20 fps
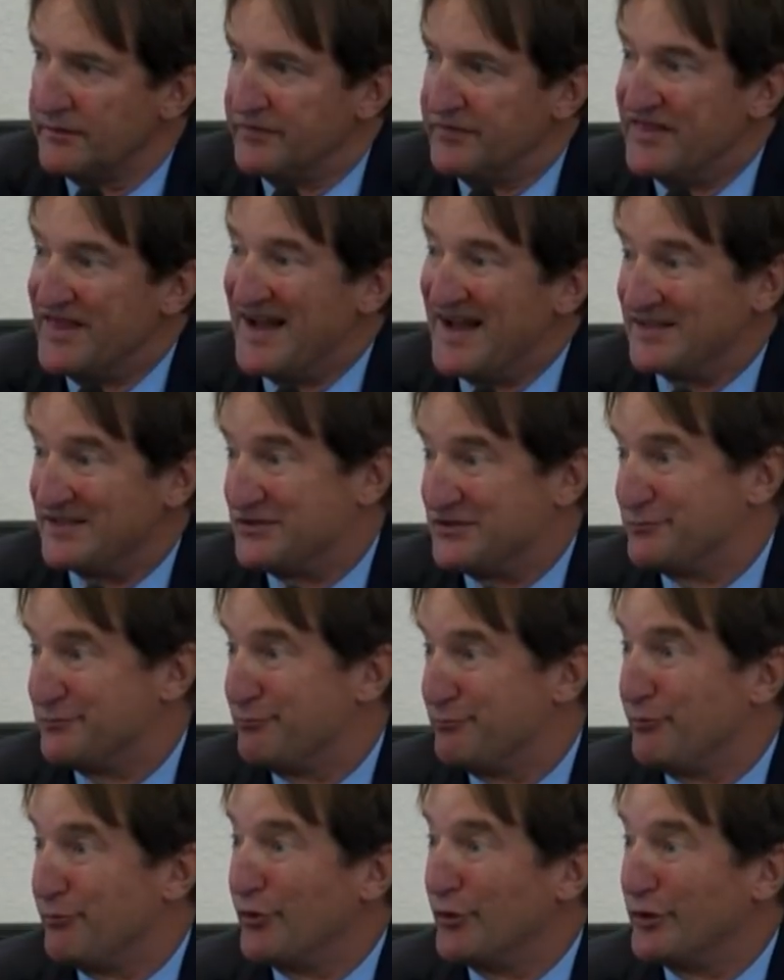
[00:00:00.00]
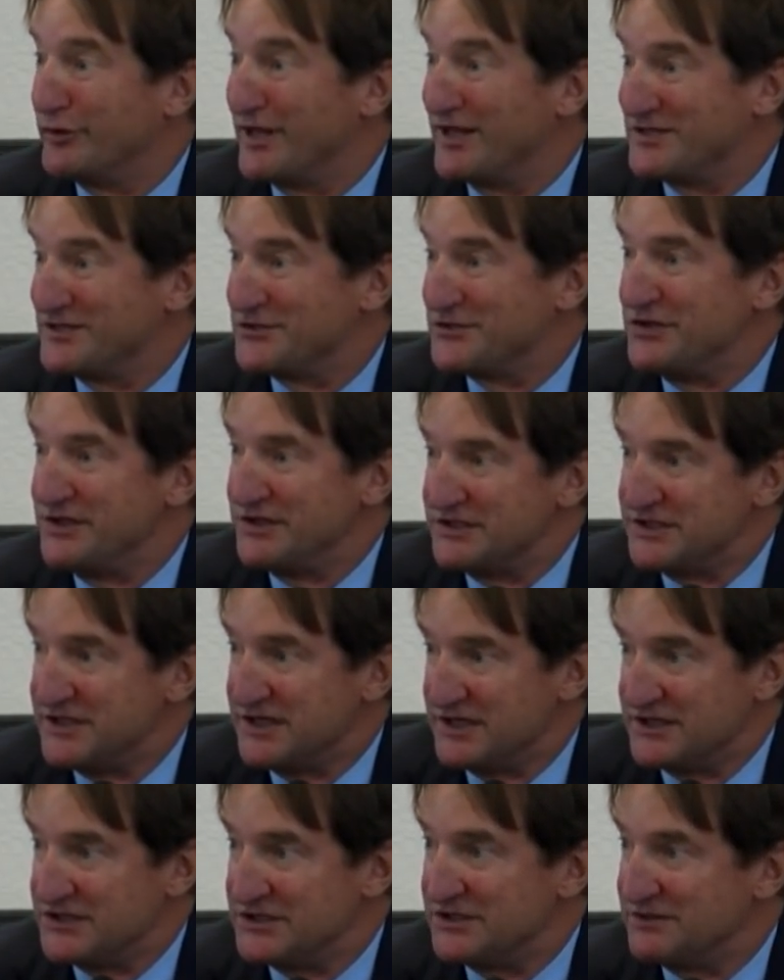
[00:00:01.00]
That's what. That's the
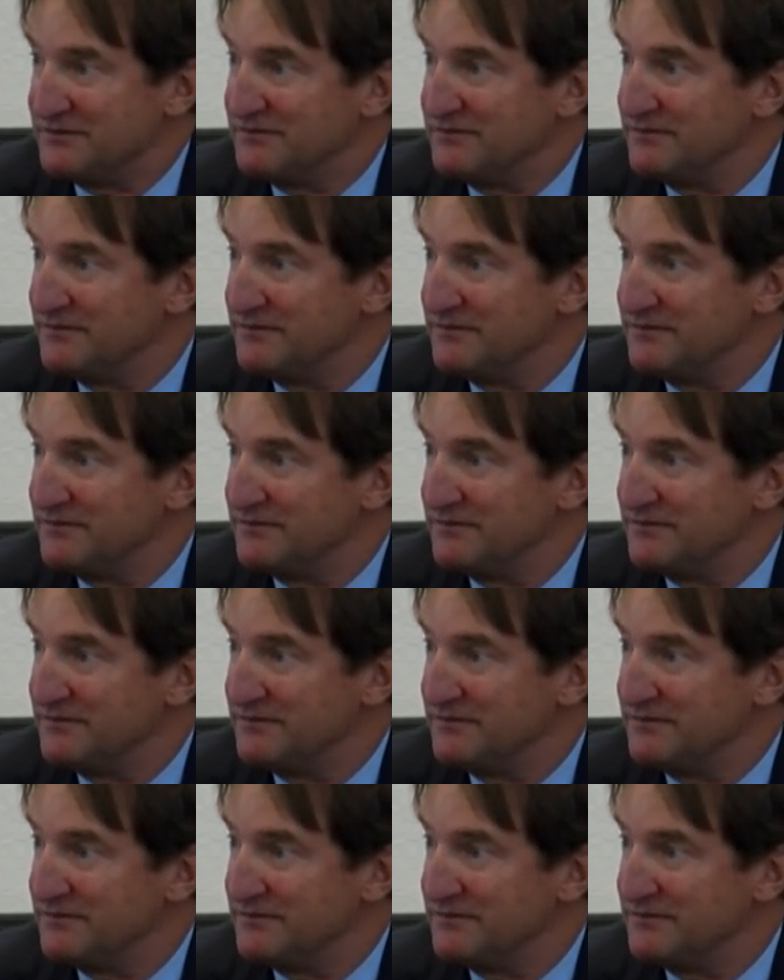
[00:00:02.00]
intention.